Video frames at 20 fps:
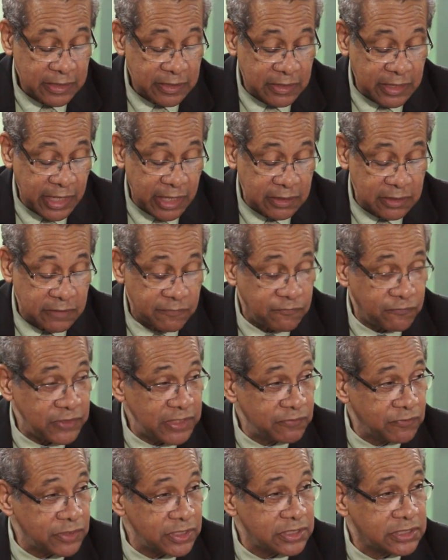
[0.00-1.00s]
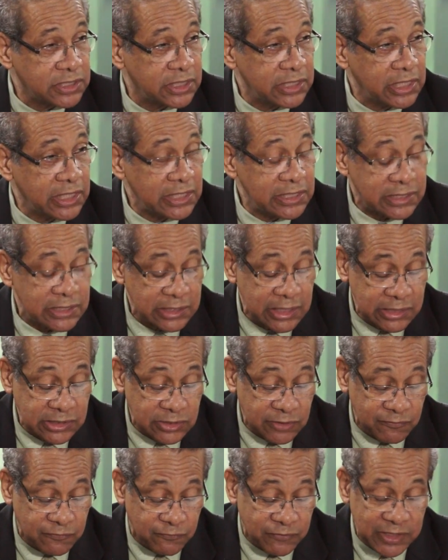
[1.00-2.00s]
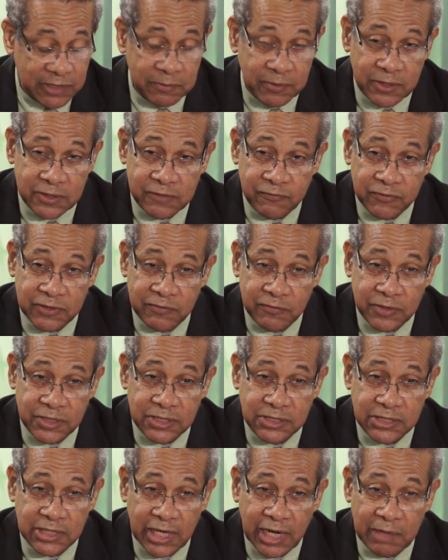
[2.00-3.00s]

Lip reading: the kind of fevers, the incidence of fevers.